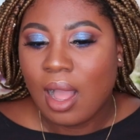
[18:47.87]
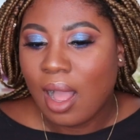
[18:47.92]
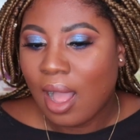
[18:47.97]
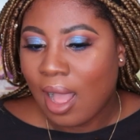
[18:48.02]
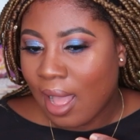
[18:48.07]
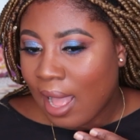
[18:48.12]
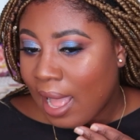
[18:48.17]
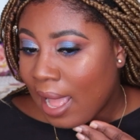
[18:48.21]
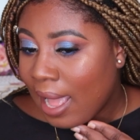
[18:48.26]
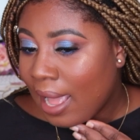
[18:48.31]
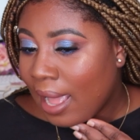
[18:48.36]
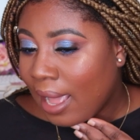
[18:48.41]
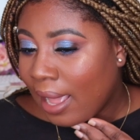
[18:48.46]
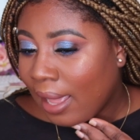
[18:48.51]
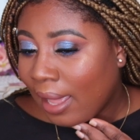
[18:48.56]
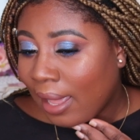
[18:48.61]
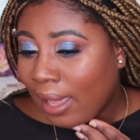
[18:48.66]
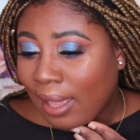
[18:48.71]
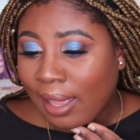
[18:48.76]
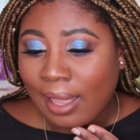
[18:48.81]

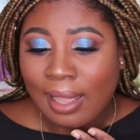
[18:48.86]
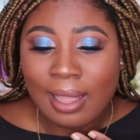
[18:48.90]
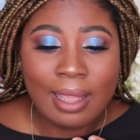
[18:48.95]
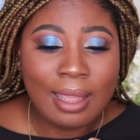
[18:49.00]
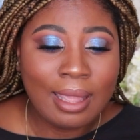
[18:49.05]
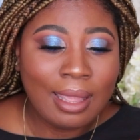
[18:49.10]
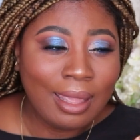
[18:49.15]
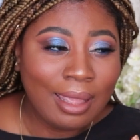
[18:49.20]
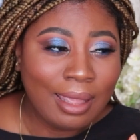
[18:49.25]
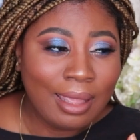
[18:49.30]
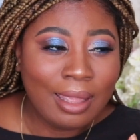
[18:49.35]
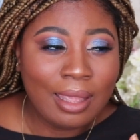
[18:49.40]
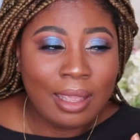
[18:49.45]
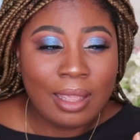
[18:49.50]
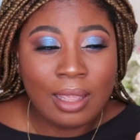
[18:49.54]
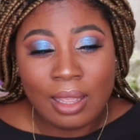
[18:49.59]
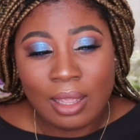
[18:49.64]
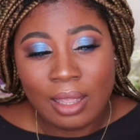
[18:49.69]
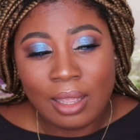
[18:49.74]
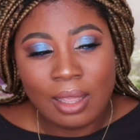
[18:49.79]

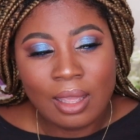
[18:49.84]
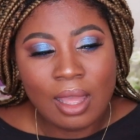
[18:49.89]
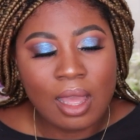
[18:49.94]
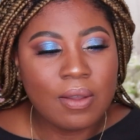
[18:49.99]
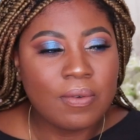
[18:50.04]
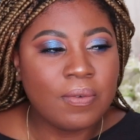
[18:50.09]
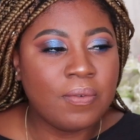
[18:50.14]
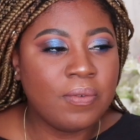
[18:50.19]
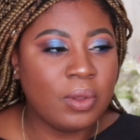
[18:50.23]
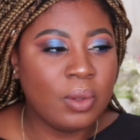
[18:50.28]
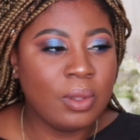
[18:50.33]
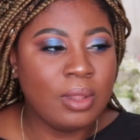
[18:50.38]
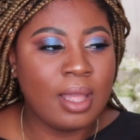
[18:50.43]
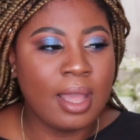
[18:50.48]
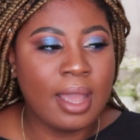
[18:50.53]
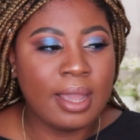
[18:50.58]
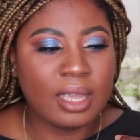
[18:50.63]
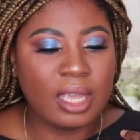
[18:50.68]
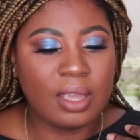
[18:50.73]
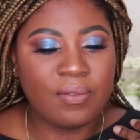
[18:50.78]
I feel
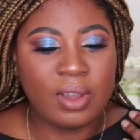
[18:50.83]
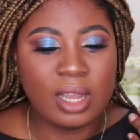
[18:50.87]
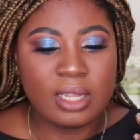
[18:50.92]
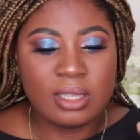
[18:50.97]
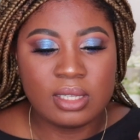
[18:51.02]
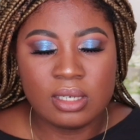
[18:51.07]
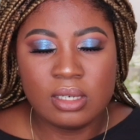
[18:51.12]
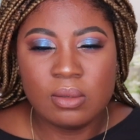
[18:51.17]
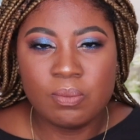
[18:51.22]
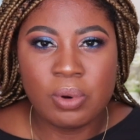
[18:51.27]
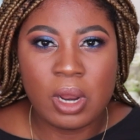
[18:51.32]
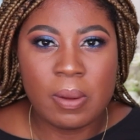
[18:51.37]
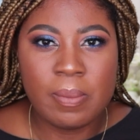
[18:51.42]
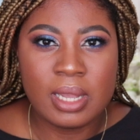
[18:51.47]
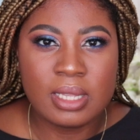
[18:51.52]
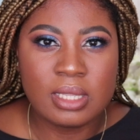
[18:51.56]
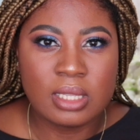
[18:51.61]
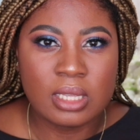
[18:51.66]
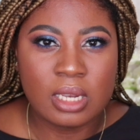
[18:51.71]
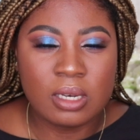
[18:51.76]
like if I didn't prep
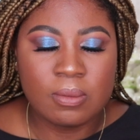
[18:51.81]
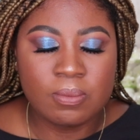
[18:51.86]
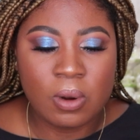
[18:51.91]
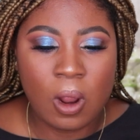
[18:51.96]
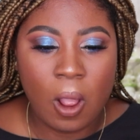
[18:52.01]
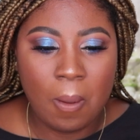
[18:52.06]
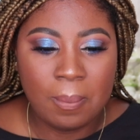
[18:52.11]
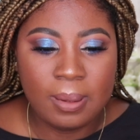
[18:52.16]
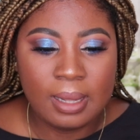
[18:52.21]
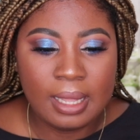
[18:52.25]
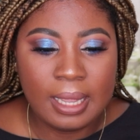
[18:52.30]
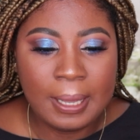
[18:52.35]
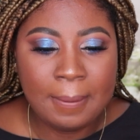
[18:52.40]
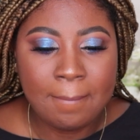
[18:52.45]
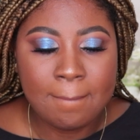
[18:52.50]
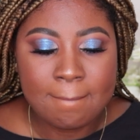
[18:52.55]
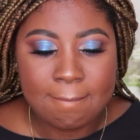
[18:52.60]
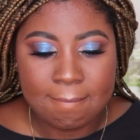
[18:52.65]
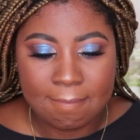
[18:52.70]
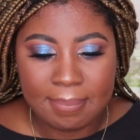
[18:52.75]
my skin
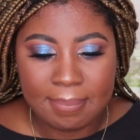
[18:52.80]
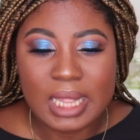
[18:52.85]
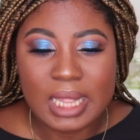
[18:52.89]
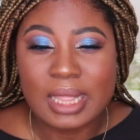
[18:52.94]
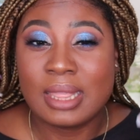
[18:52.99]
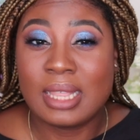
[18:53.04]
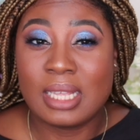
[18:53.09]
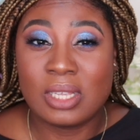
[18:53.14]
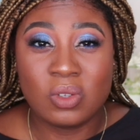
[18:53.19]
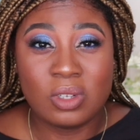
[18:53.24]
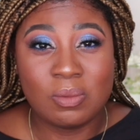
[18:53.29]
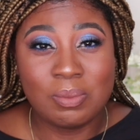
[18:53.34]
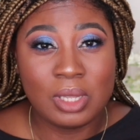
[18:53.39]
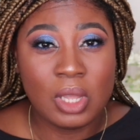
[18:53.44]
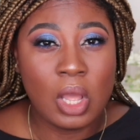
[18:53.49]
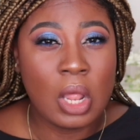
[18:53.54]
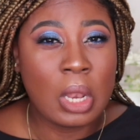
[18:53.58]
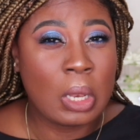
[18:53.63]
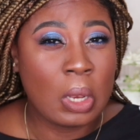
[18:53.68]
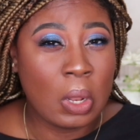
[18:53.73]
properly, this would be
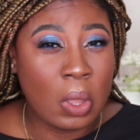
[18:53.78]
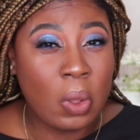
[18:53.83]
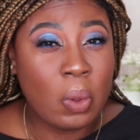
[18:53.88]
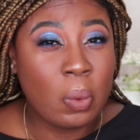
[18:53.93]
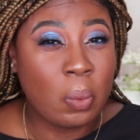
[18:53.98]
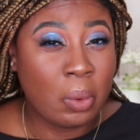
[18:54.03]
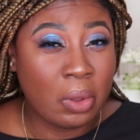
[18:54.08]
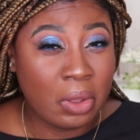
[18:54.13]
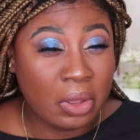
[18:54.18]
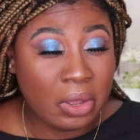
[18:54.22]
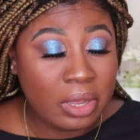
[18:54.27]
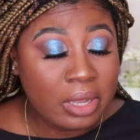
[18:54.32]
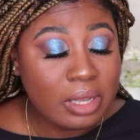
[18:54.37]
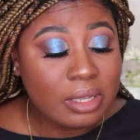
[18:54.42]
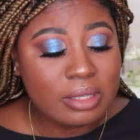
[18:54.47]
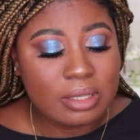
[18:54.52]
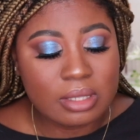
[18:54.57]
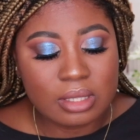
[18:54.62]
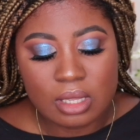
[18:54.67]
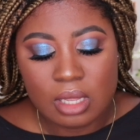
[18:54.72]
a lot
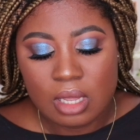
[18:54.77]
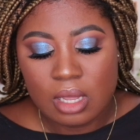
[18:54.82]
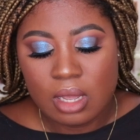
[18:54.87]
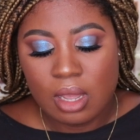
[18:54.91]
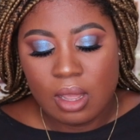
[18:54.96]
worse.